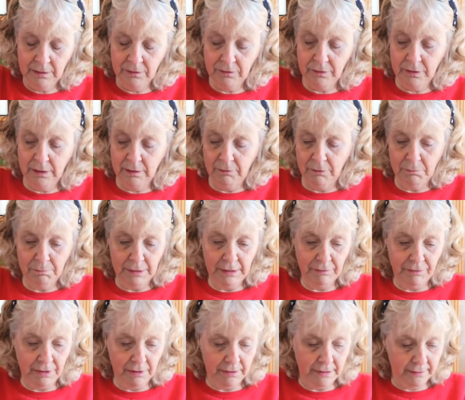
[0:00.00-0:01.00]
It would be
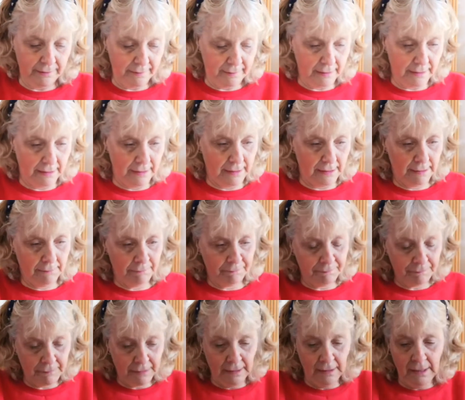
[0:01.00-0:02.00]
very silly.
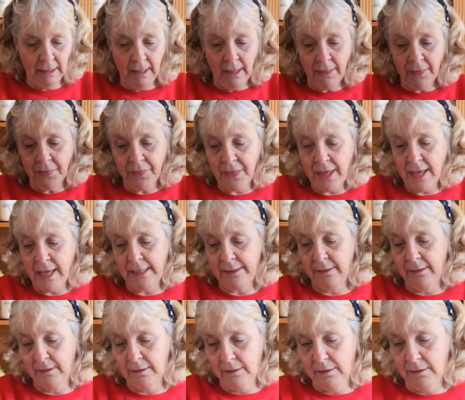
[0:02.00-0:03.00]

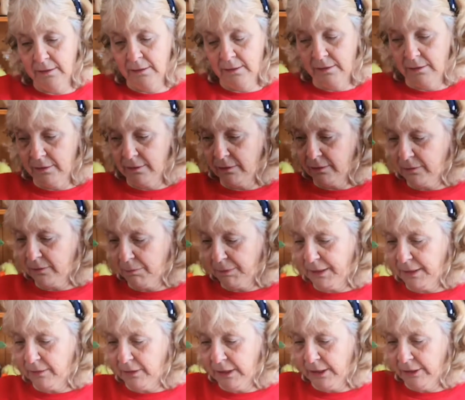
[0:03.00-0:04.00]
Then, this is the
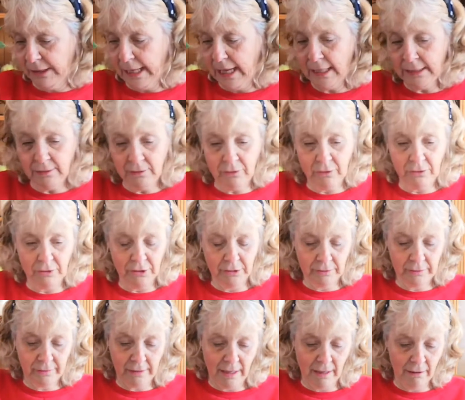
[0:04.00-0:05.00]
bit that you can do
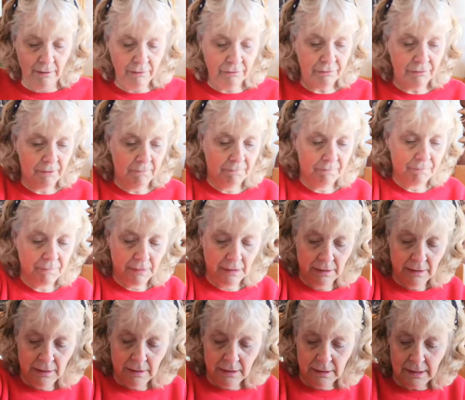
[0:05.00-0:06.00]
yourself.
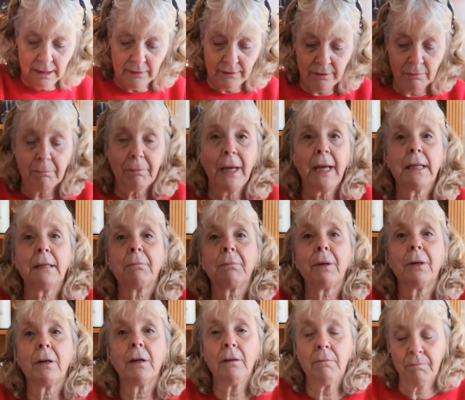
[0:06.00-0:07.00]
Get some
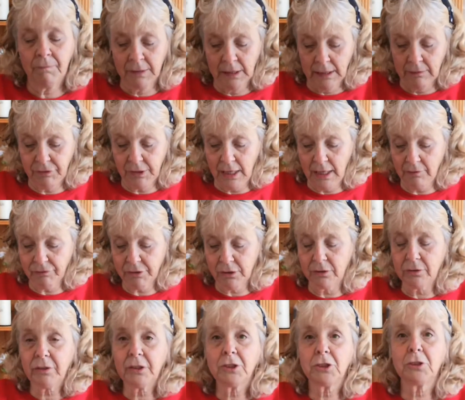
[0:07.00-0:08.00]
paper. If you have
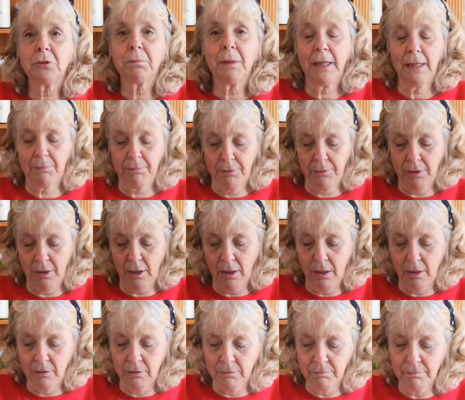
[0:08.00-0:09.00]
got tissue paper at
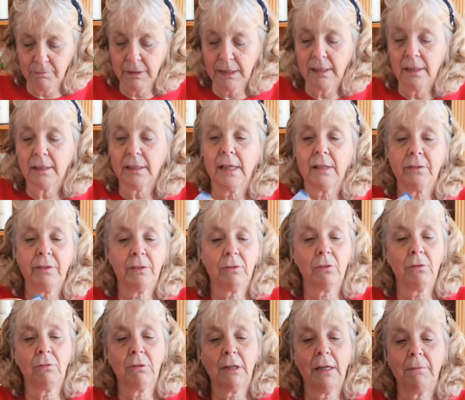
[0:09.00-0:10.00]
home, cut it
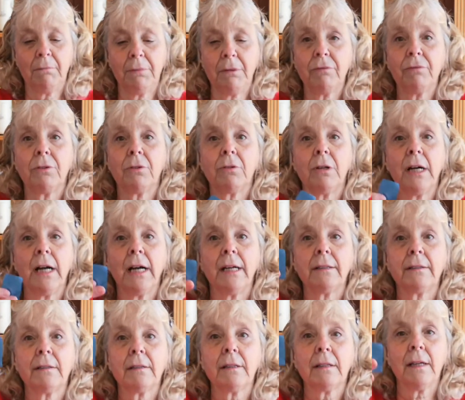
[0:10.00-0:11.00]
all up
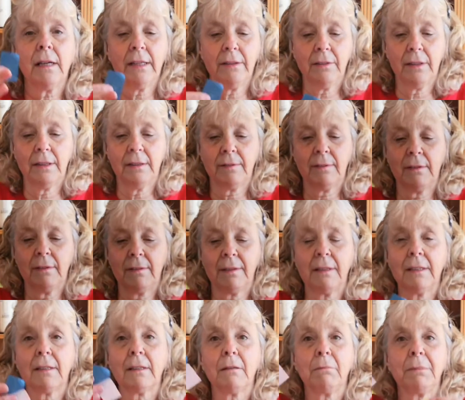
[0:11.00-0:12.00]
beforehand like this into
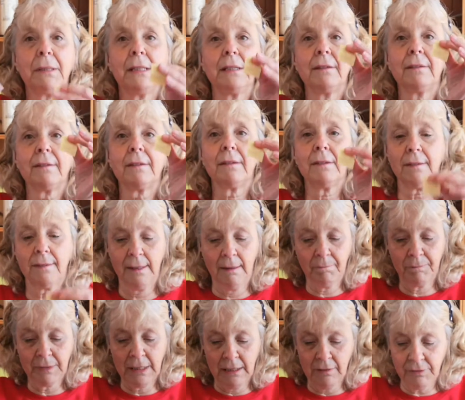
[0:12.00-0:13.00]
little pieces.
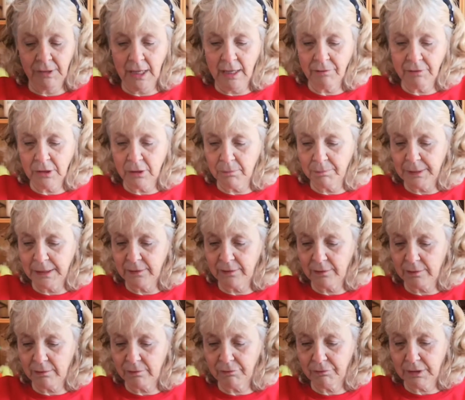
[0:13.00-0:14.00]
If you haven't got
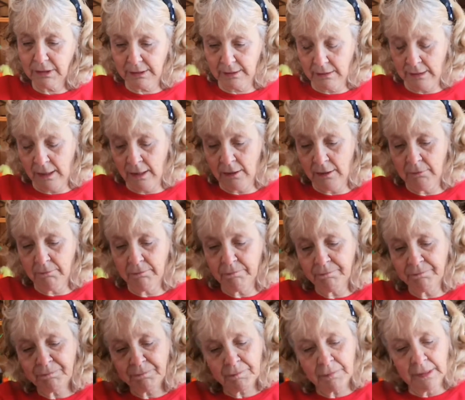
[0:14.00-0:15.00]
pieces
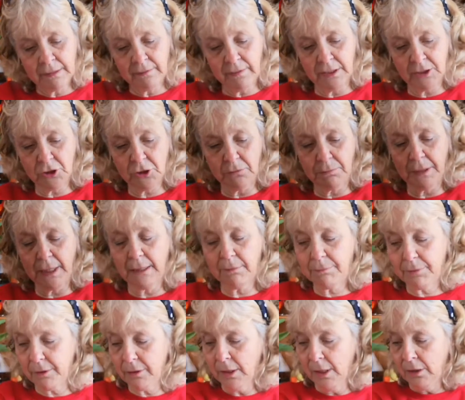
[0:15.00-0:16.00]
of tissue
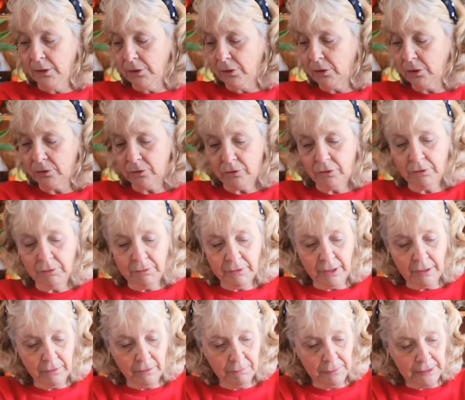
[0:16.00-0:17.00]
paper, you could do it with
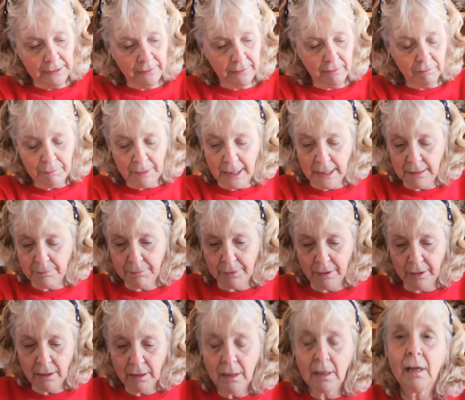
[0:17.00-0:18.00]
other bits of
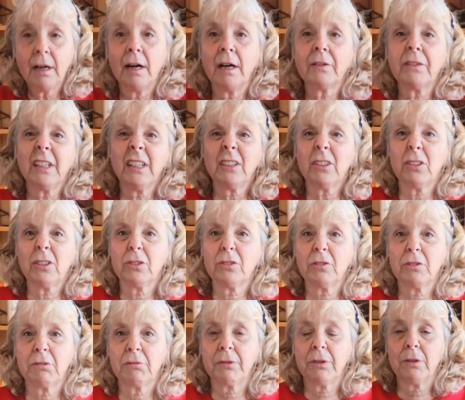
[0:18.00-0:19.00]
paper. I think you could
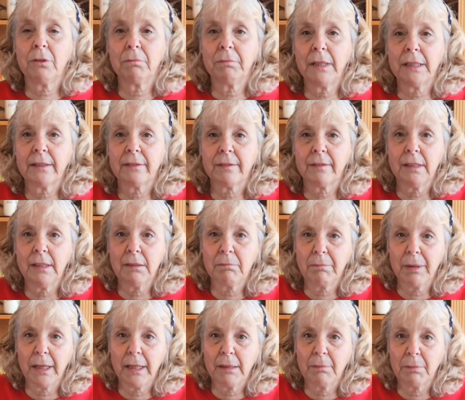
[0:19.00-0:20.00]
do it with old magazine
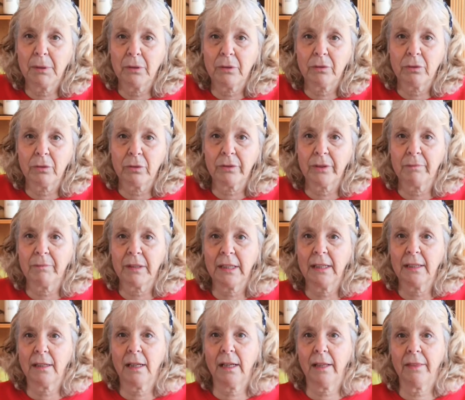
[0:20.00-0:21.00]
papers or
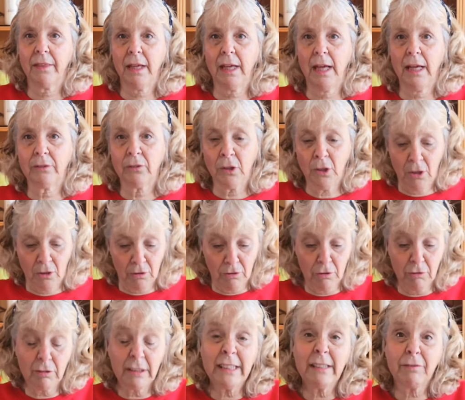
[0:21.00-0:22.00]
something like that,
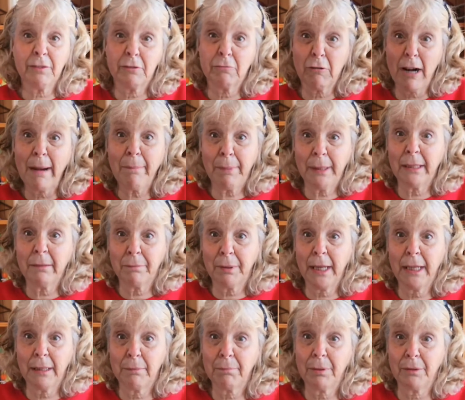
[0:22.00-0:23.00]
or even wrapping
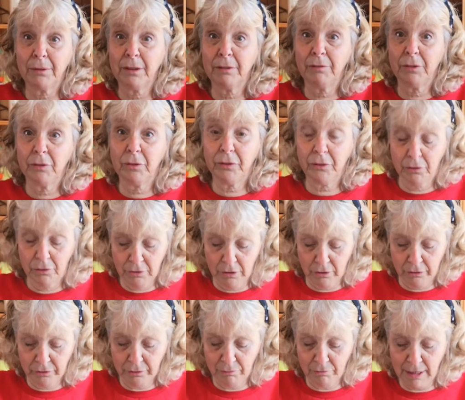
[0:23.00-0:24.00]
paper if you've still
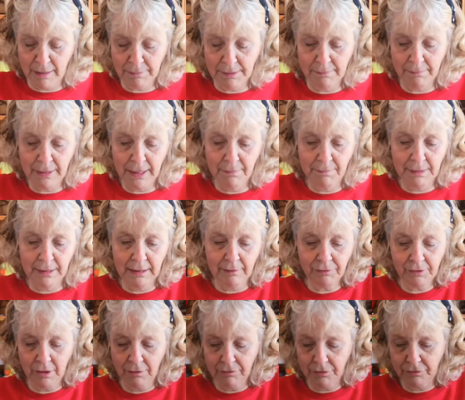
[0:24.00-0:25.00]
got some wrapping paper
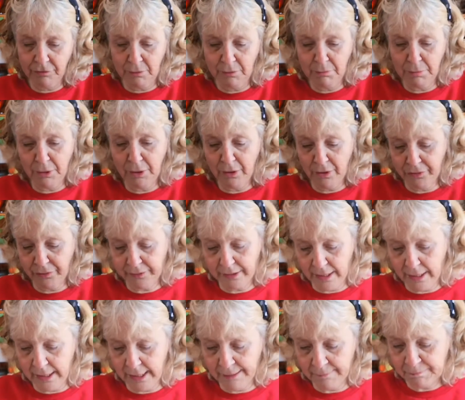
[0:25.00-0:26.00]
left over from a
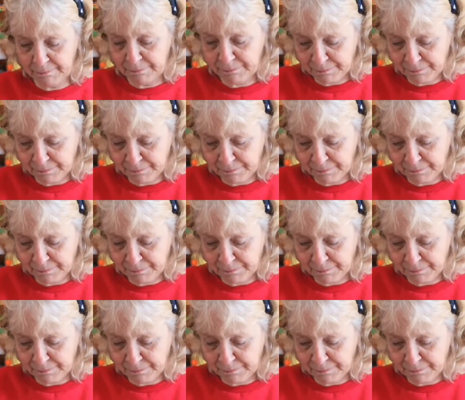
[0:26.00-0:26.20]
birthday.